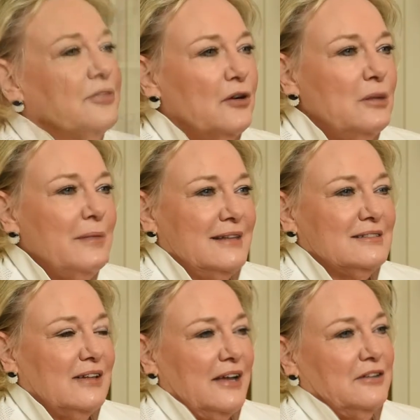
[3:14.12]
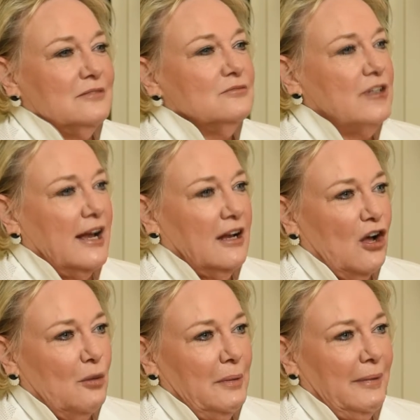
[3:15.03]
30 minutes later, Jack
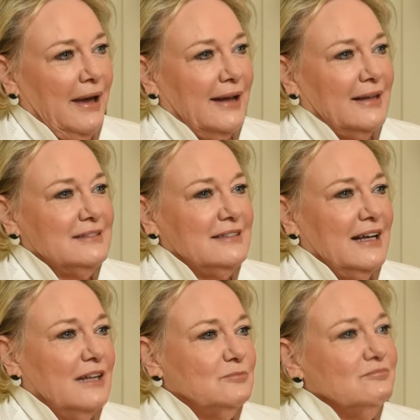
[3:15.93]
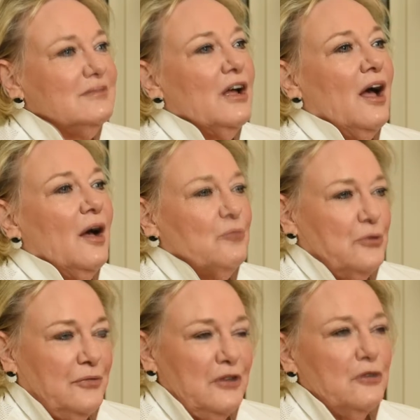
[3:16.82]
called me back and said,
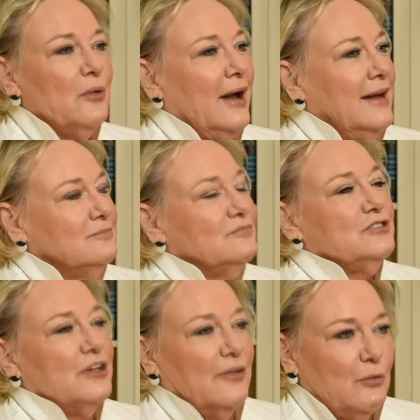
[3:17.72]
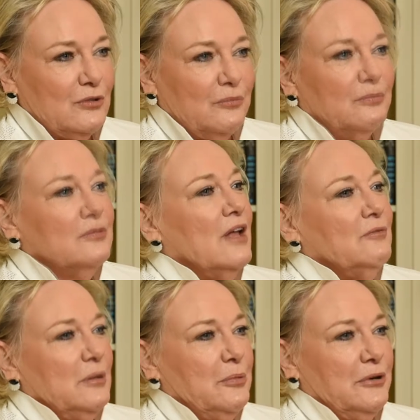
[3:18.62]
"Ruthie, you're right. Sharon was a
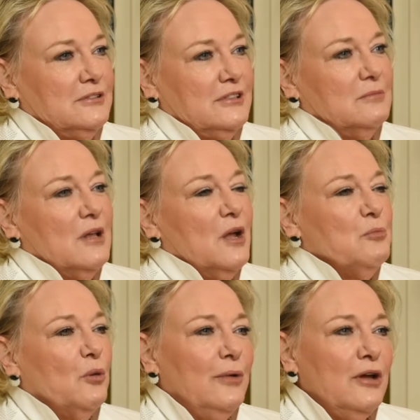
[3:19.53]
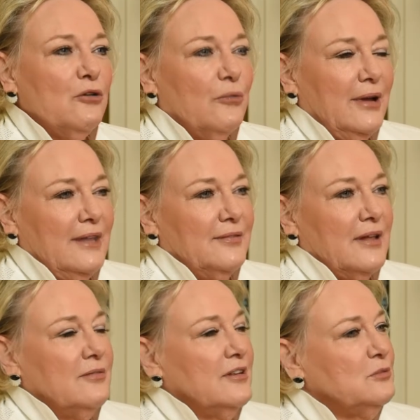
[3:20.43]
lovely person. But we agreed
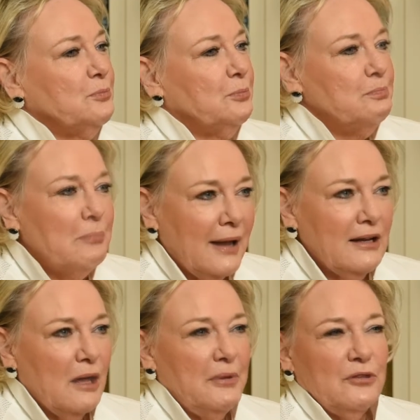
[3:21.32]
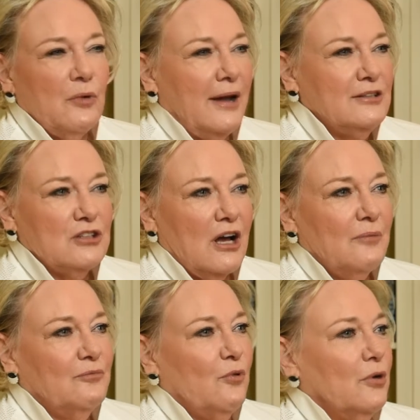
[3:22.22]
that this might not be the right
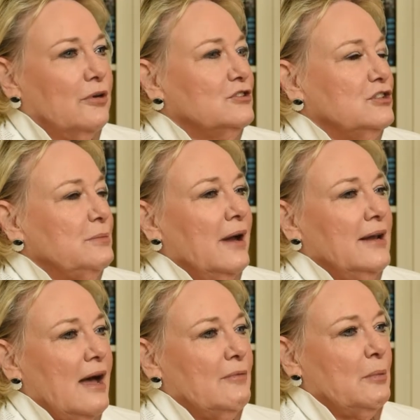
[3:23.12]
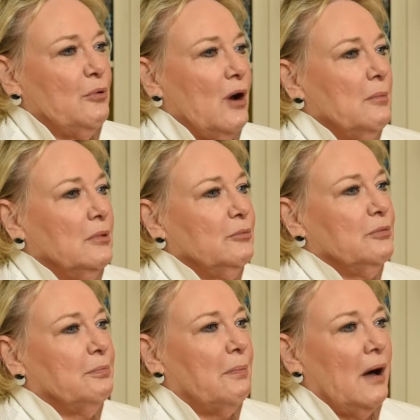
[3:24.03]
job for her. She might have a problem
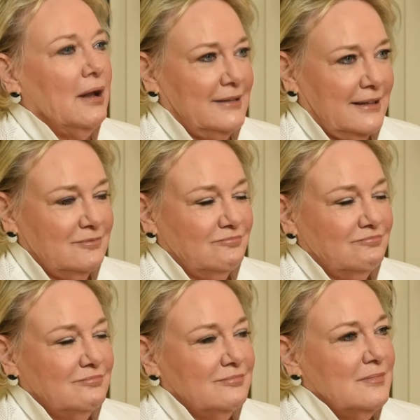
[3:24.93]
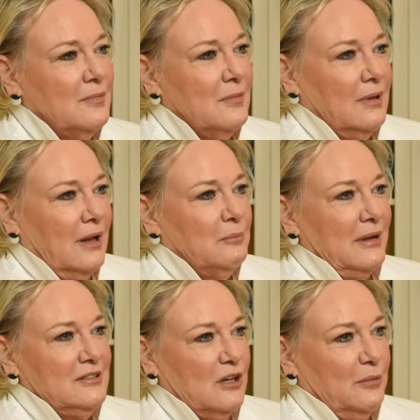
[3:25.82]
with bonding."
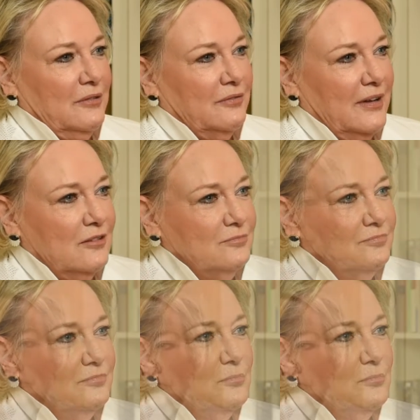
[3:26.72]
My stomach fell.